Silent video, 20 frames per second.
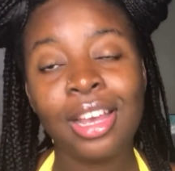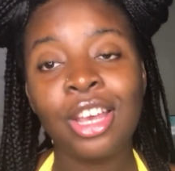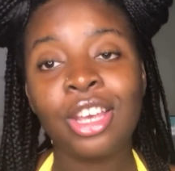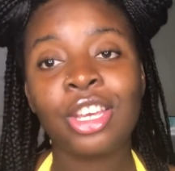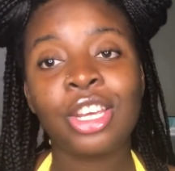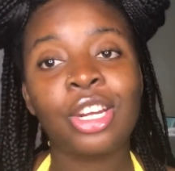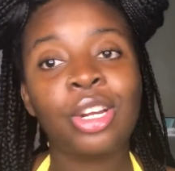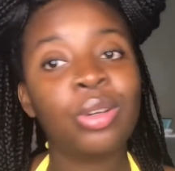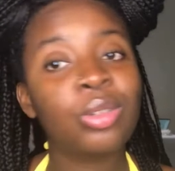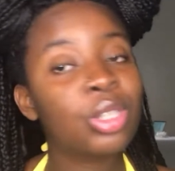
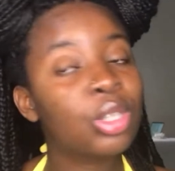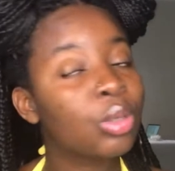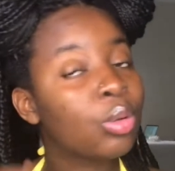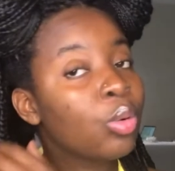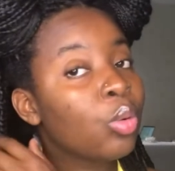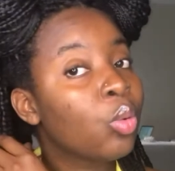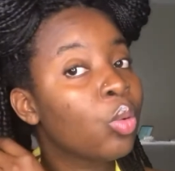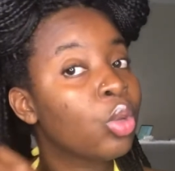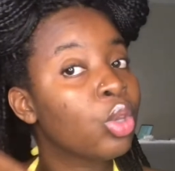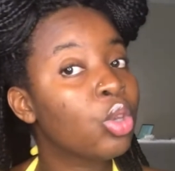you know,
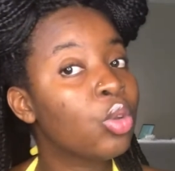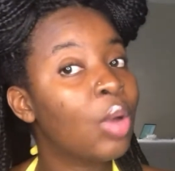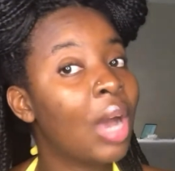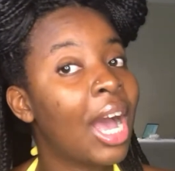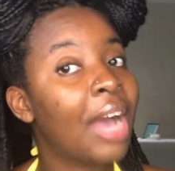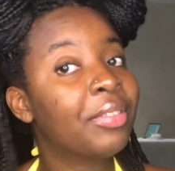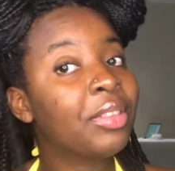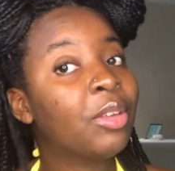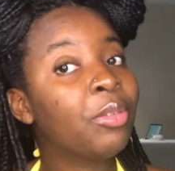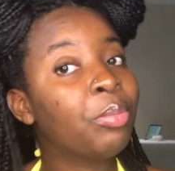so you
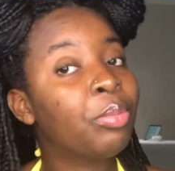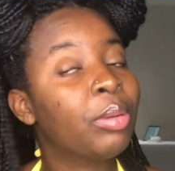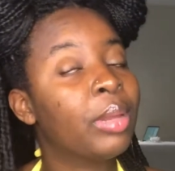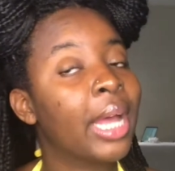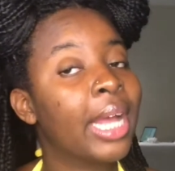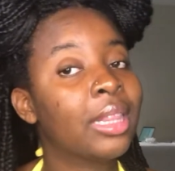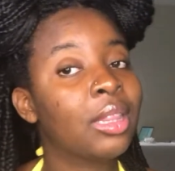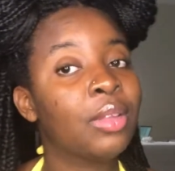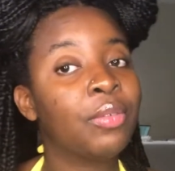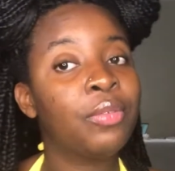have to
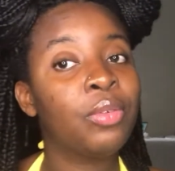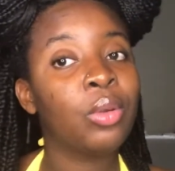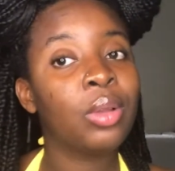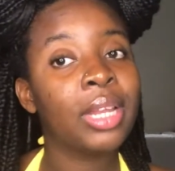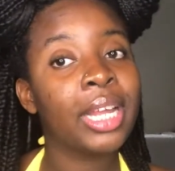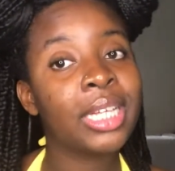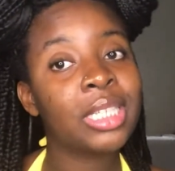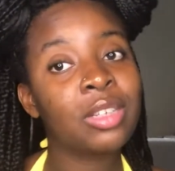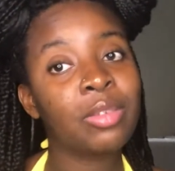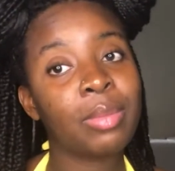plait the full
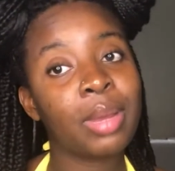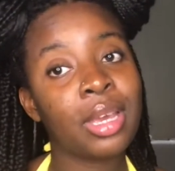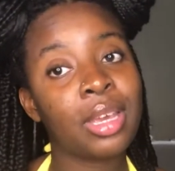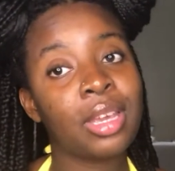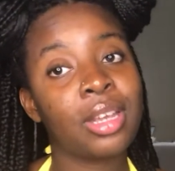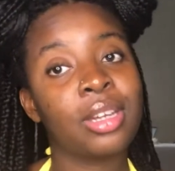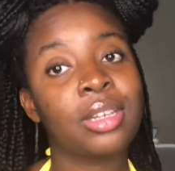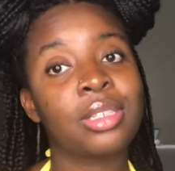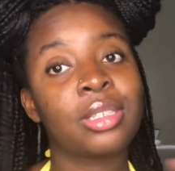length of my hair.